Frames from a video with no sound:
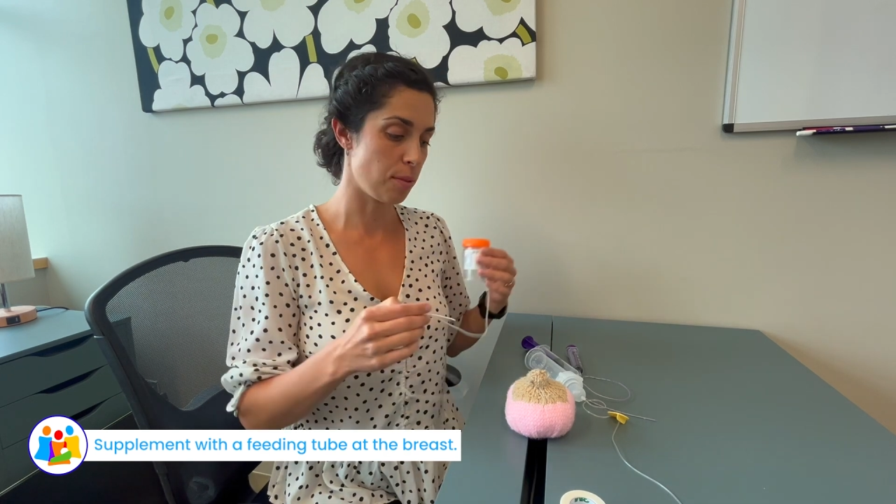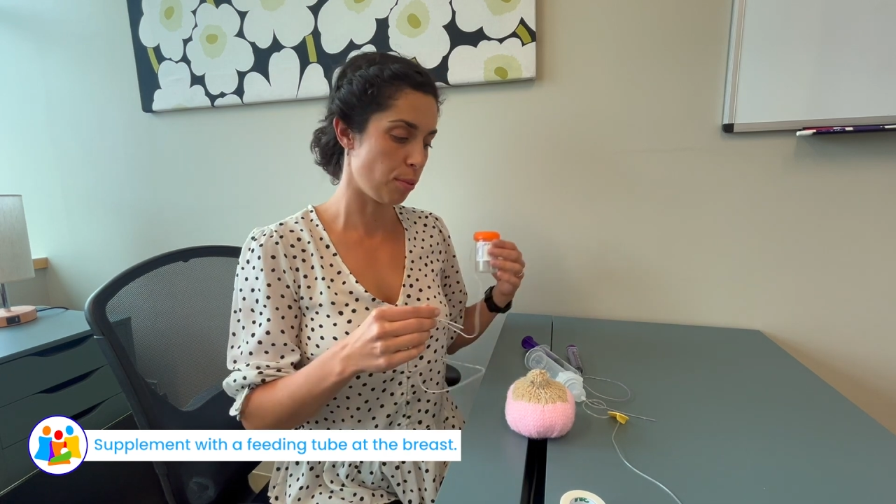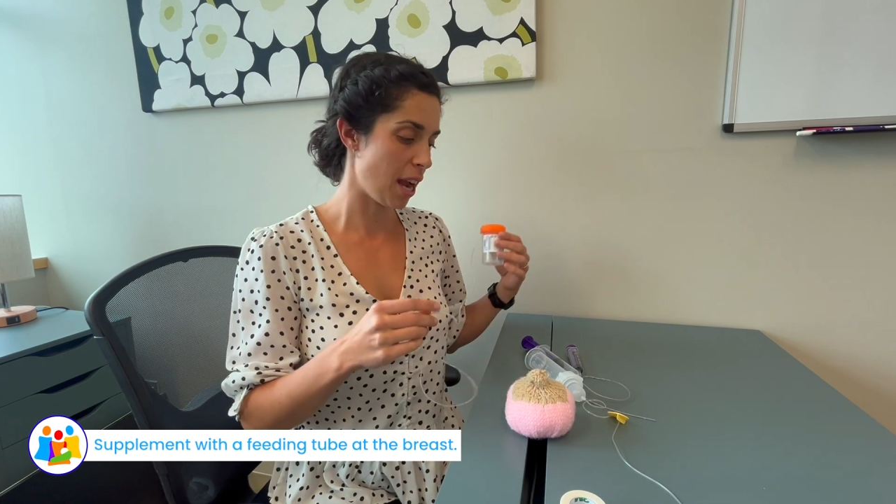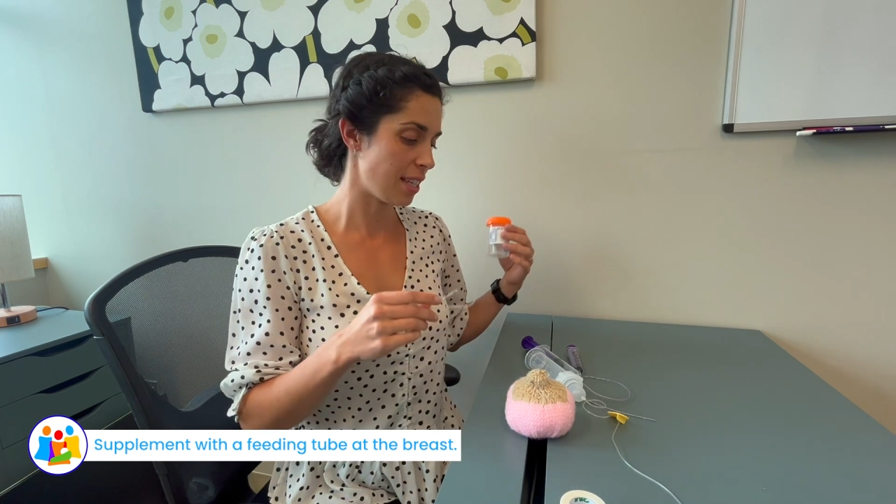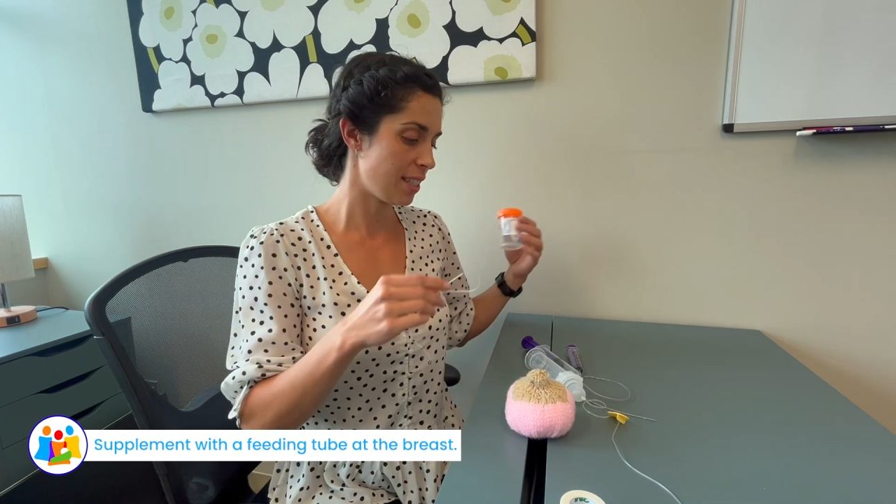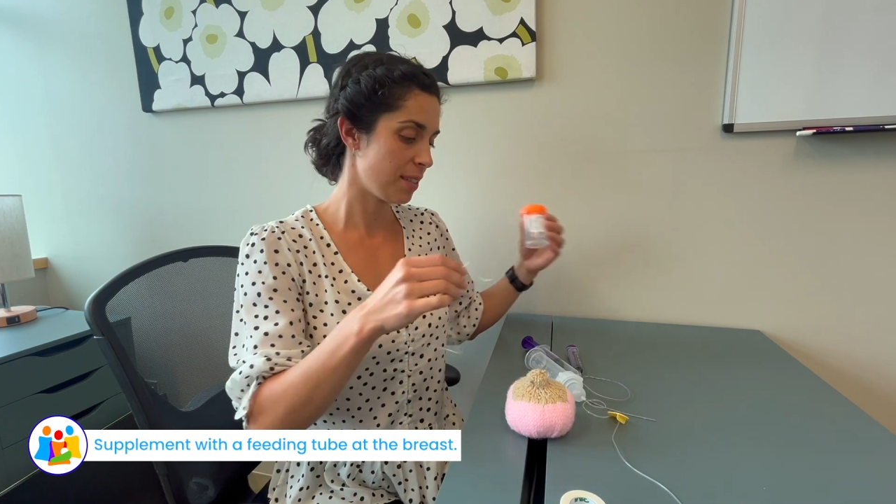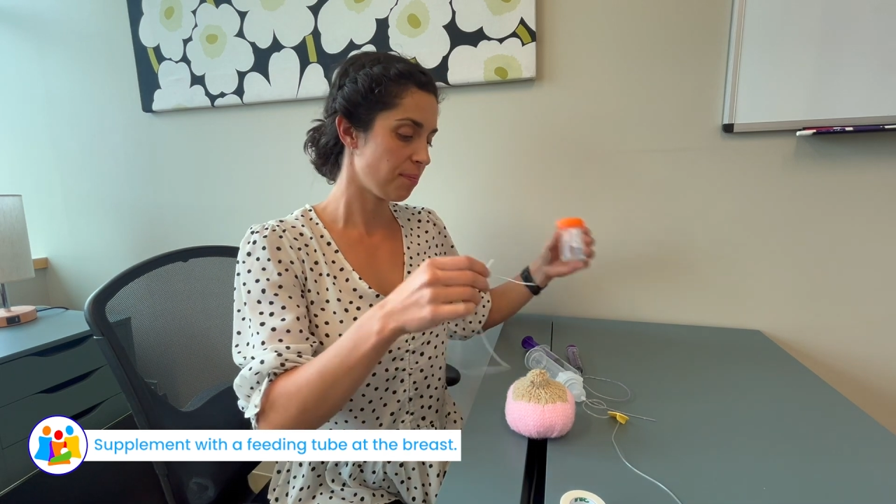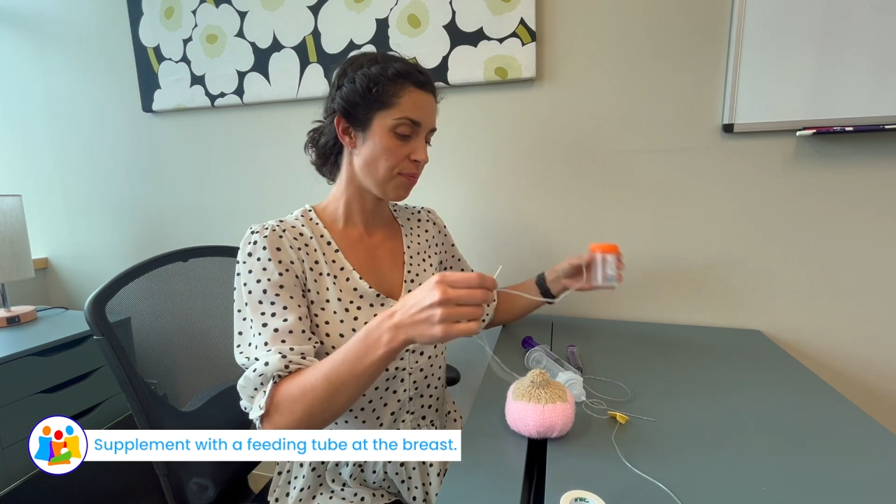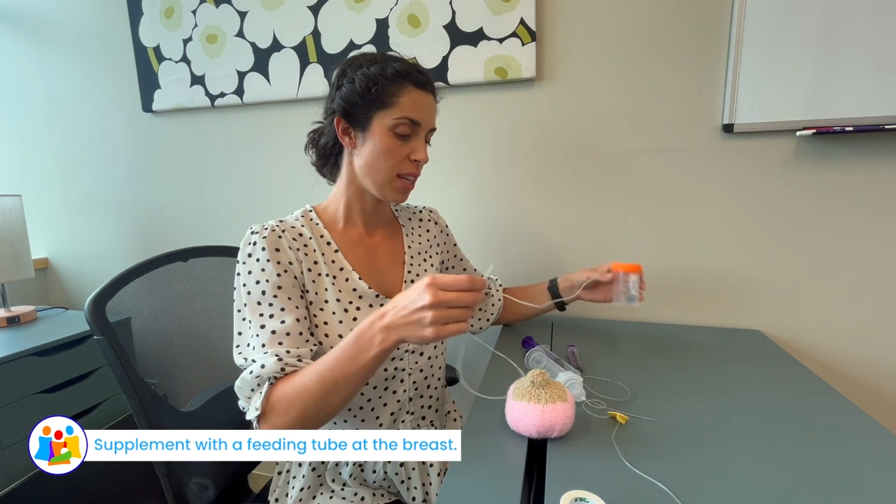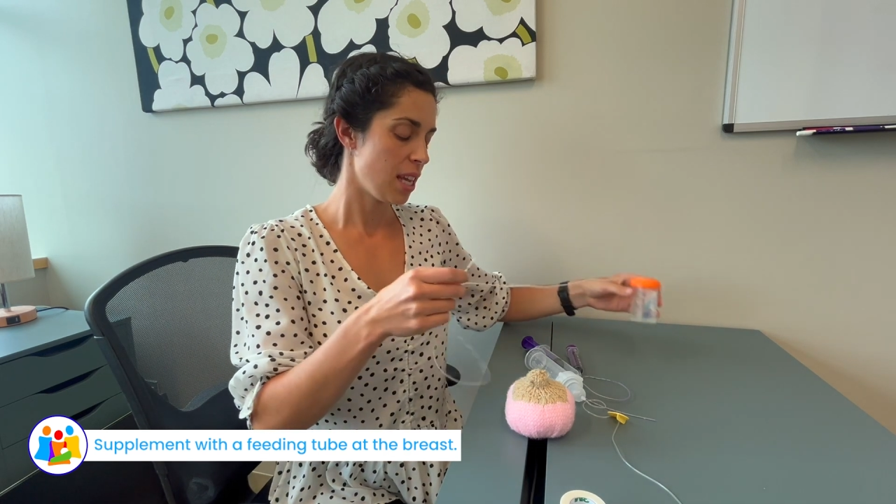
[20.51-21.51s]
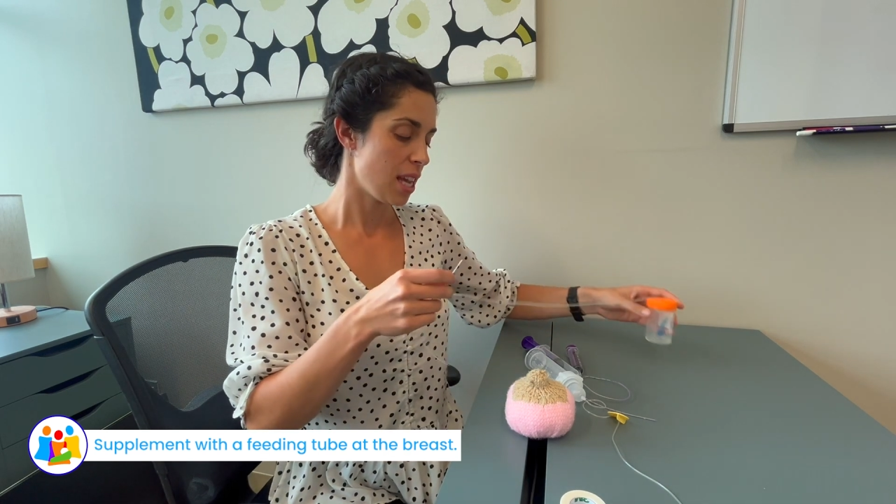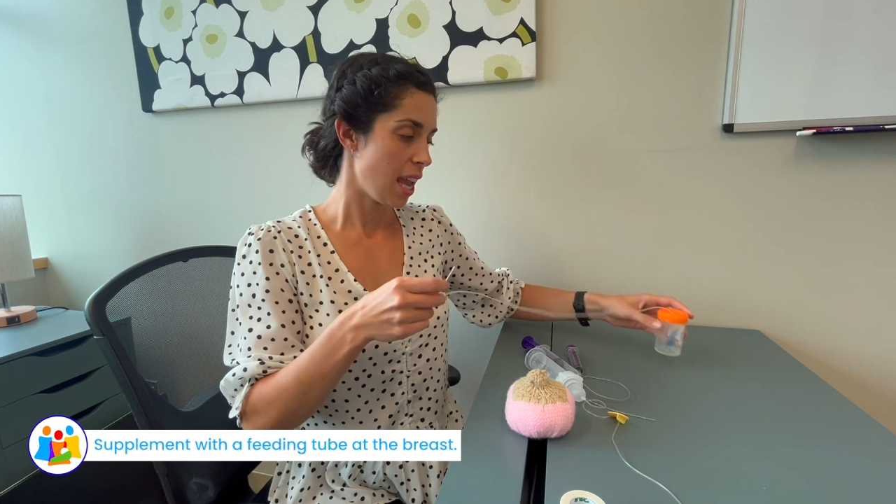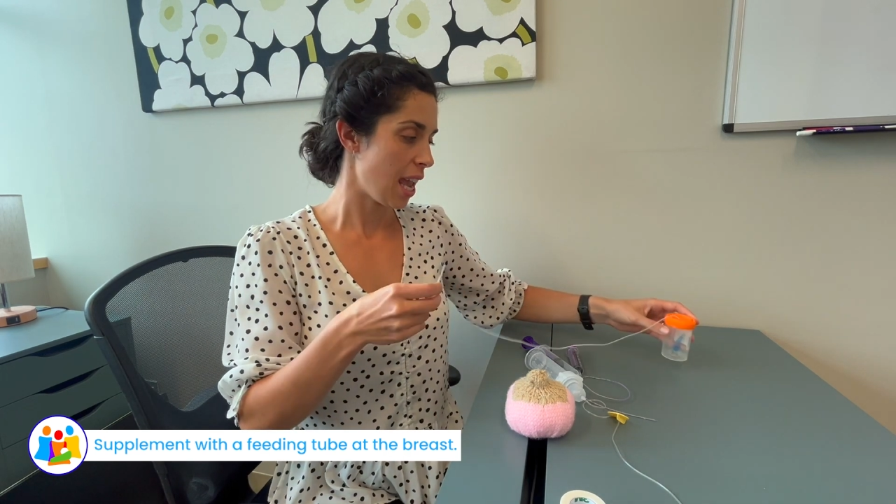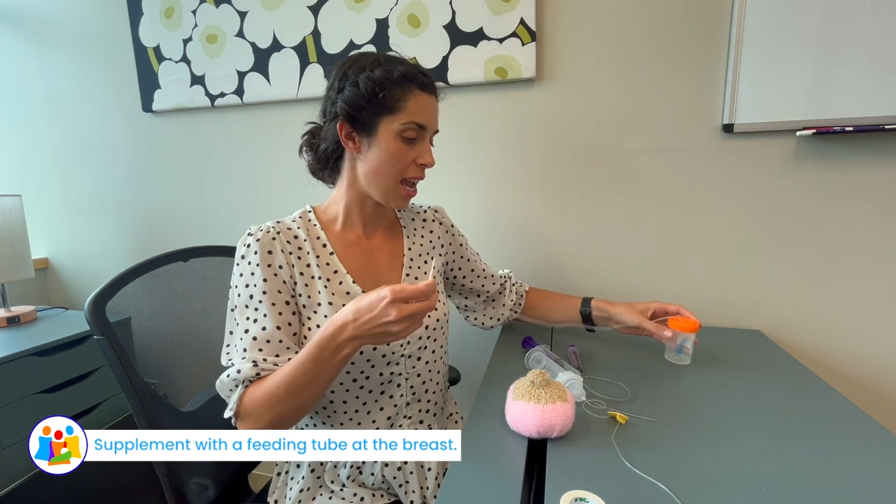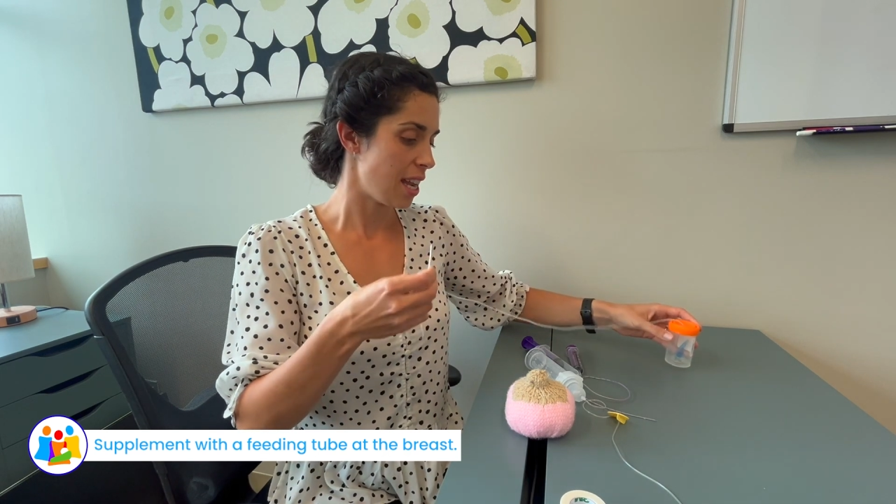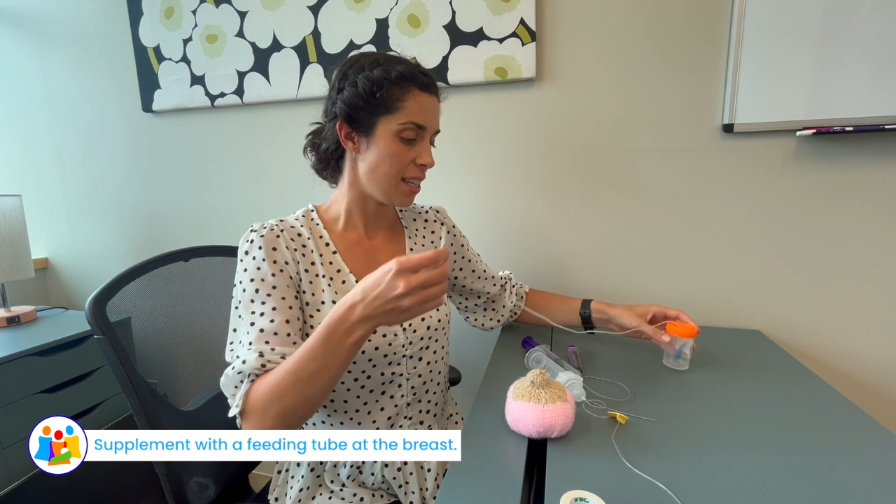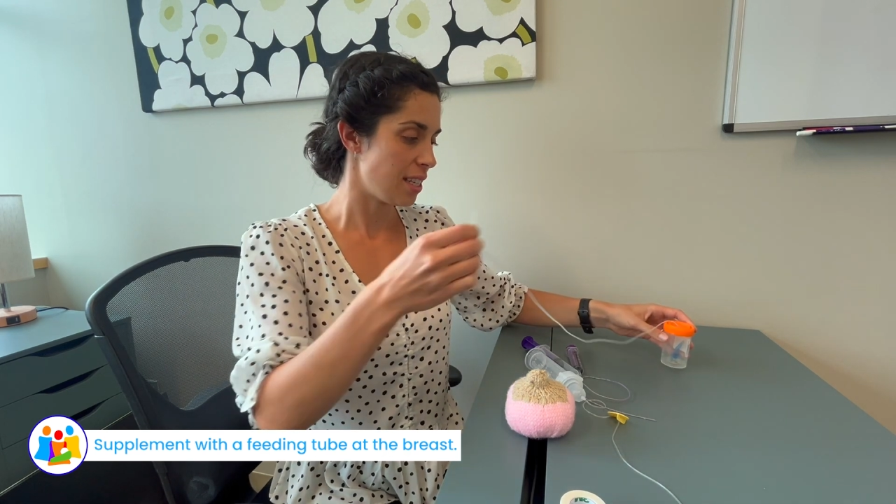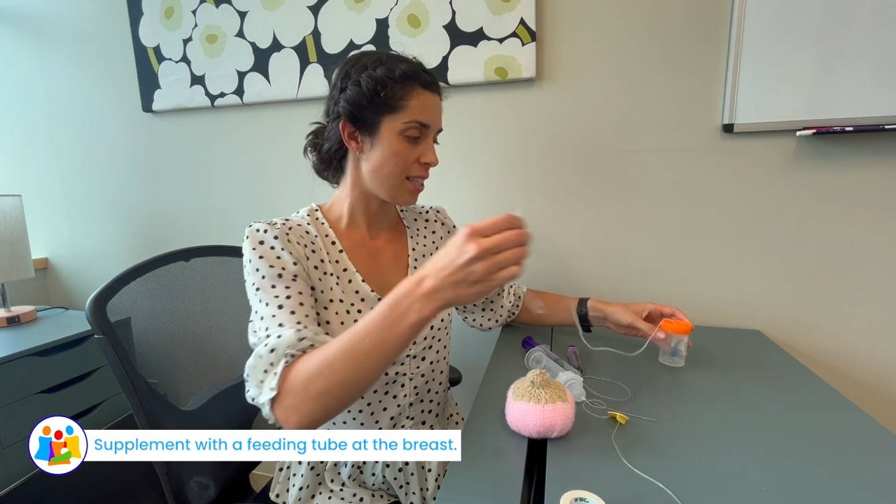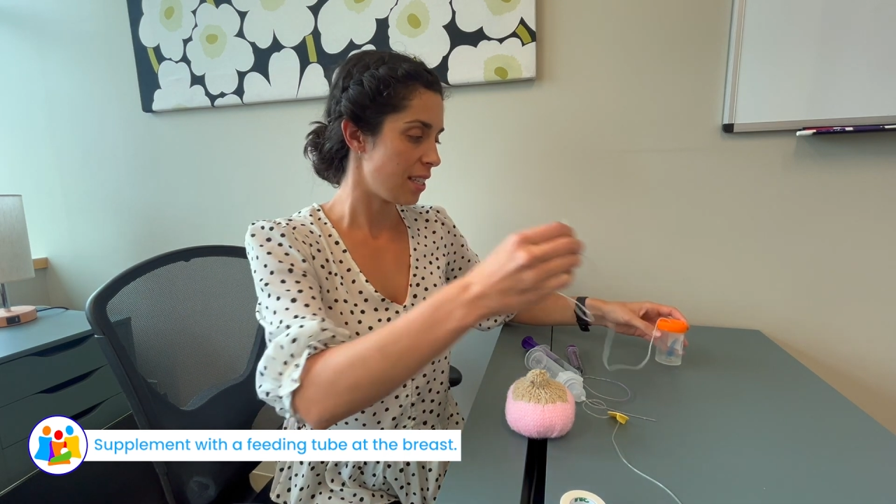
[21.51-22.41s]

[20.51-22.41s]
breast. And